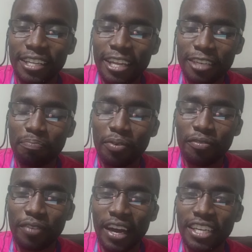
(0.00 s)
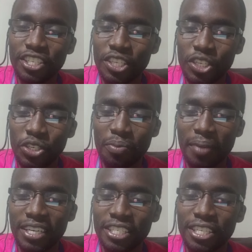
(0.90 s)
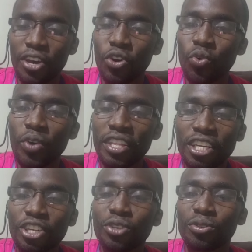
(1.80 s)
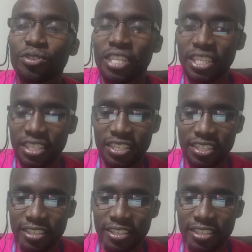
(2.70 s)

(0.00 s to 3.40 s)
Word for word: that provides humans with nutrients.